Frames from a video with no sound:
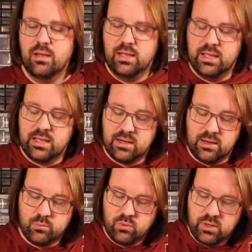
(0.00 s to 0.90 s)
and
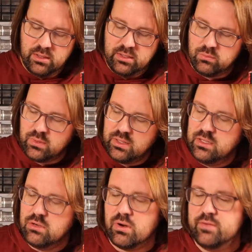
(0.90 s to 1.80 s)
I'm really,
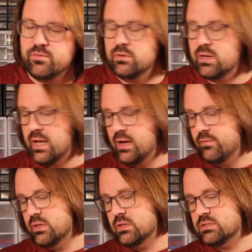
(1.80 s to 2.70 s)
really grateful to
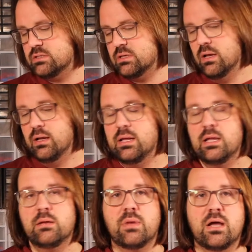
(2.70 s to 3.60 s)
have this
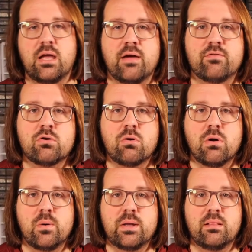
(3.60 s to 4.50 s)
in my
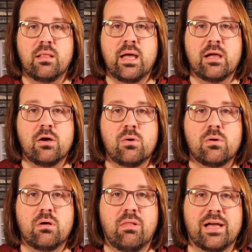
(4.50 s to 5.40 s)
ever-growing Lego
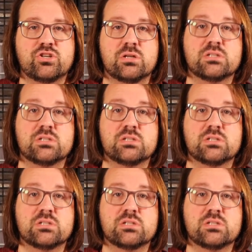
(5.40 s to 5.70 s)
collection.